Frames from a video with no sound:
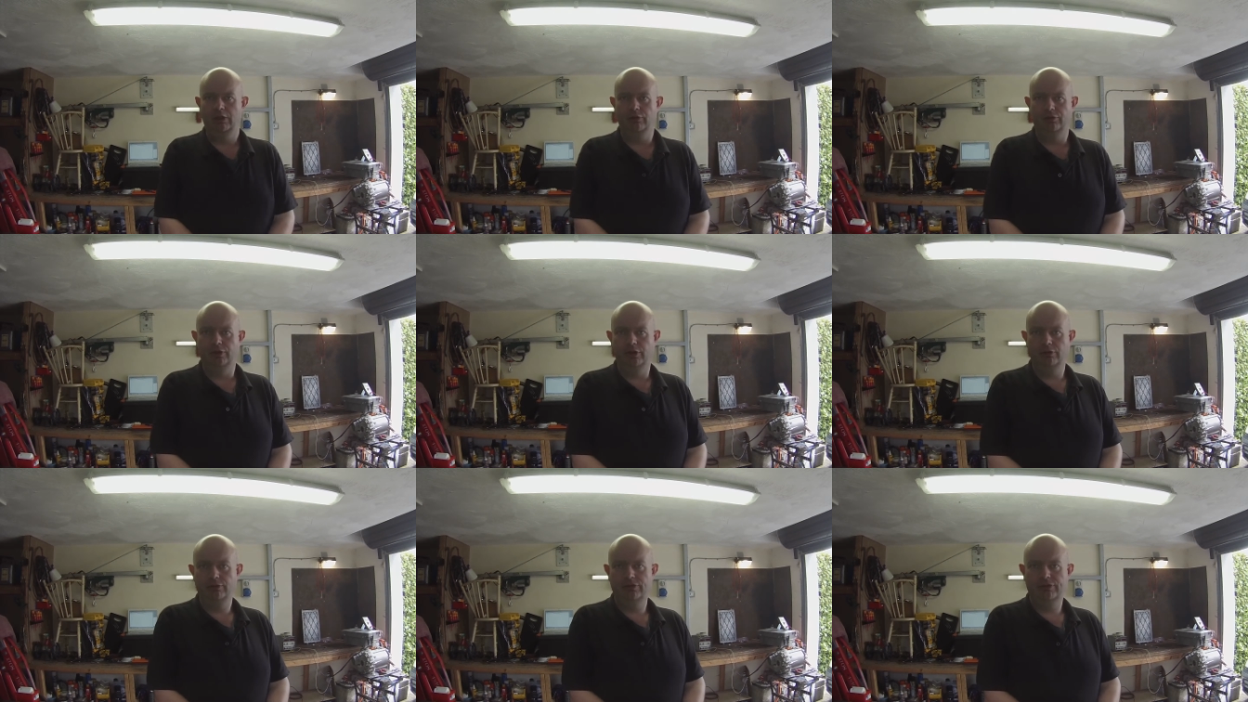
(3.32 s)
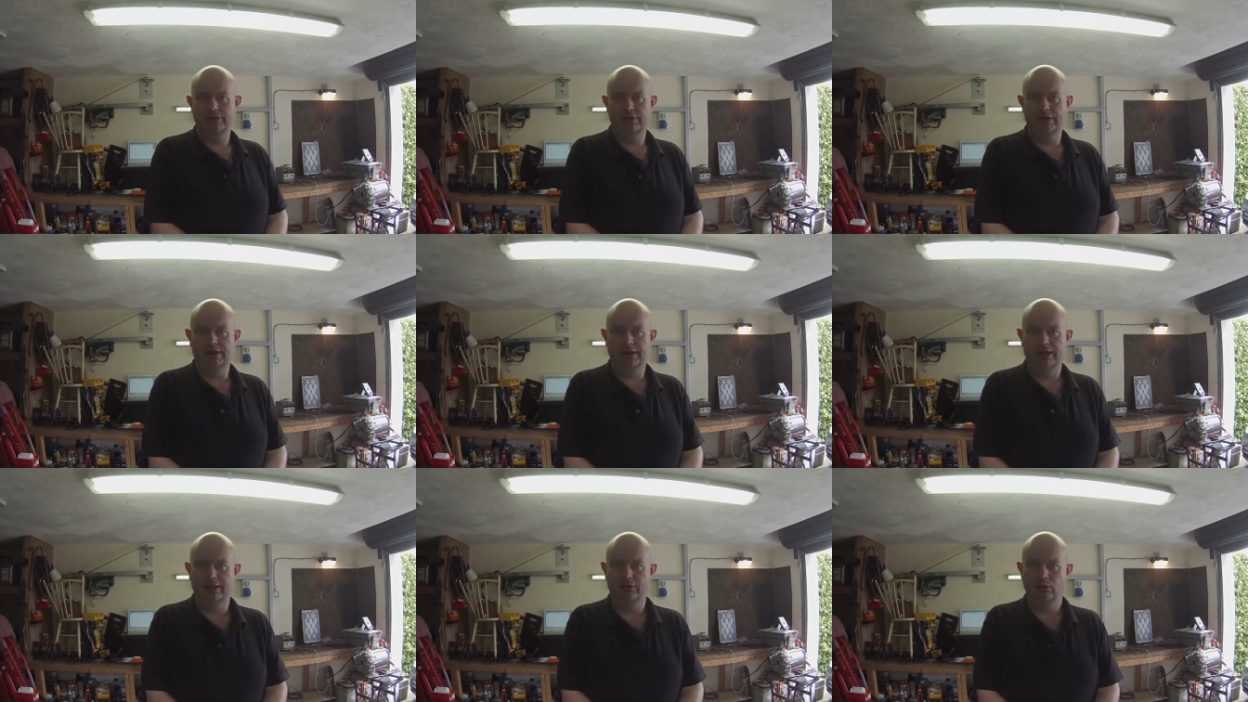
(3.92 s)
folks
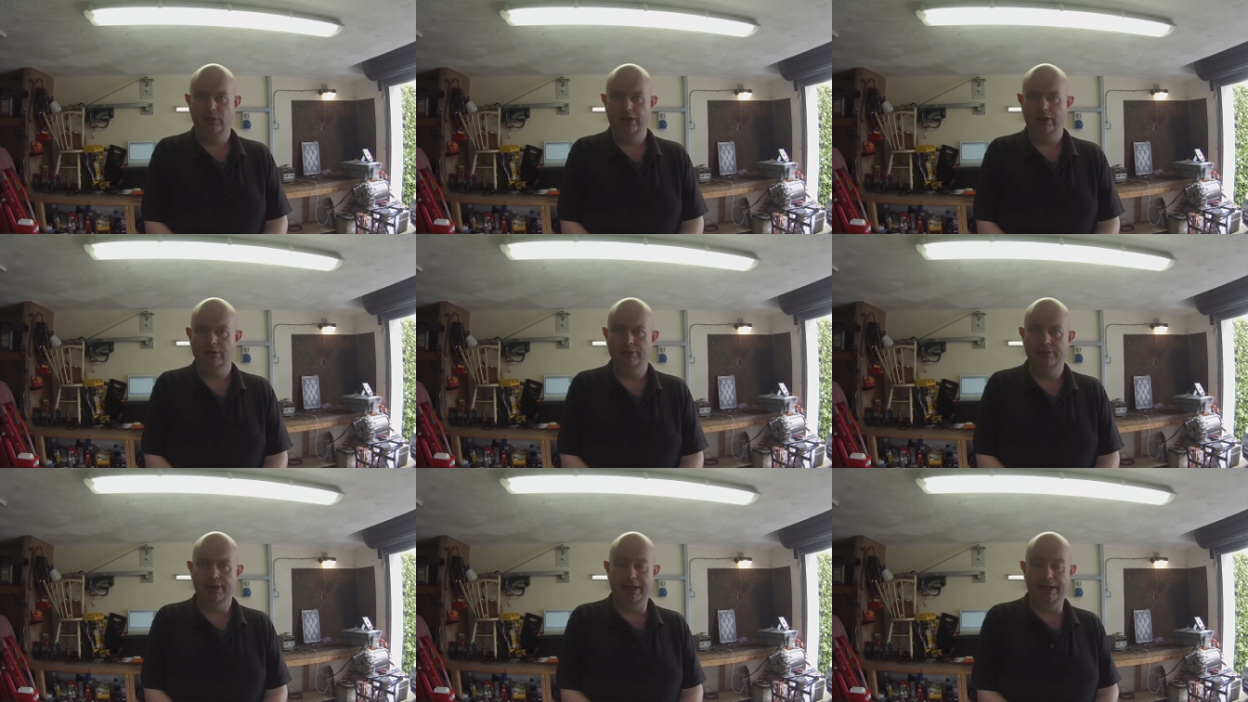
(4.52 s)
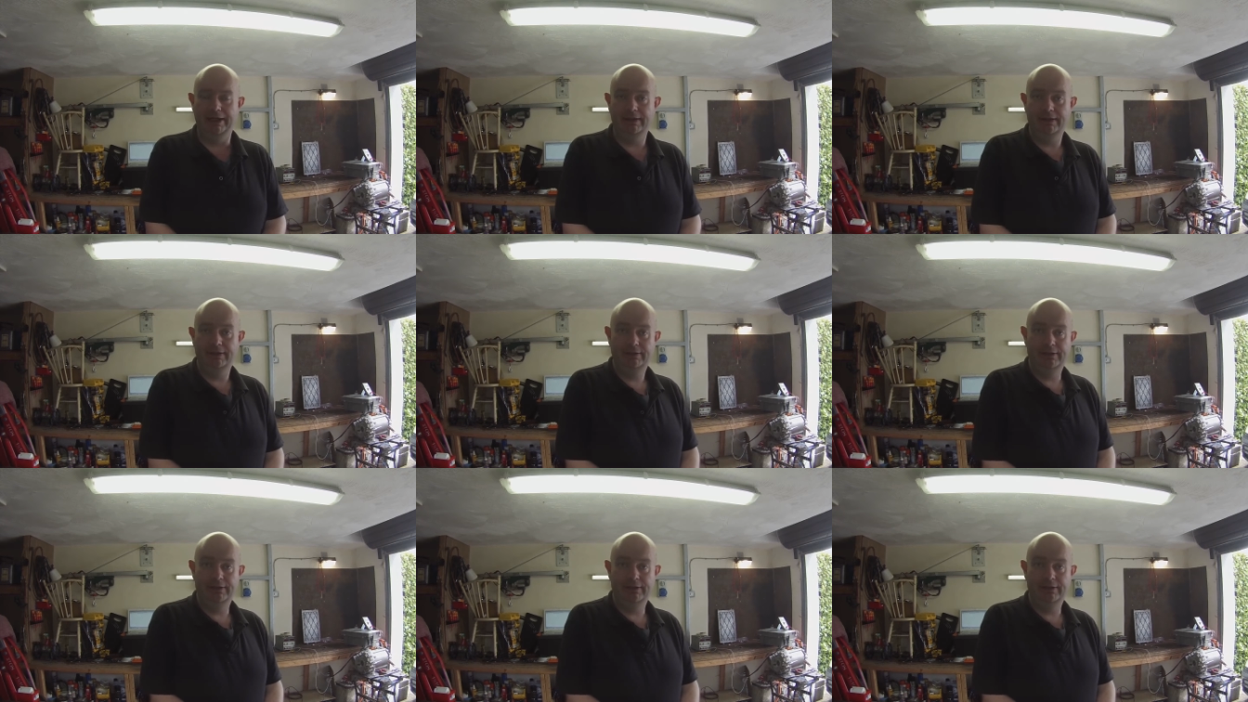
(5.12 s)
and welcome back